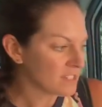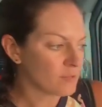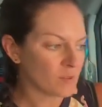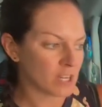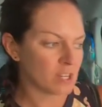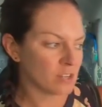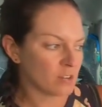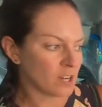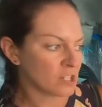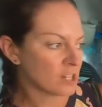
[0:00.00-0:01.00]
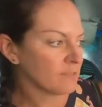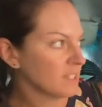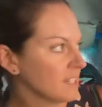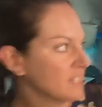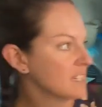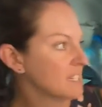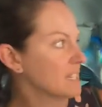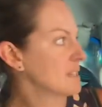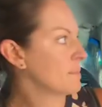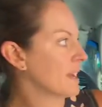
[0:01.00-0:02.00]
when you are traveling,
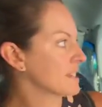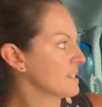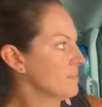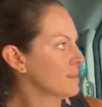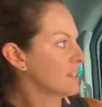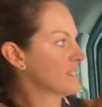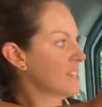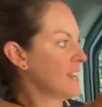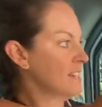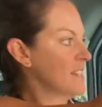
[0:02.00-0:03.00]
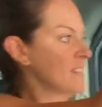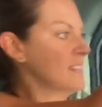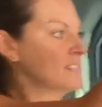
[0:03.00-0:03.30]
it packs up nice and handy,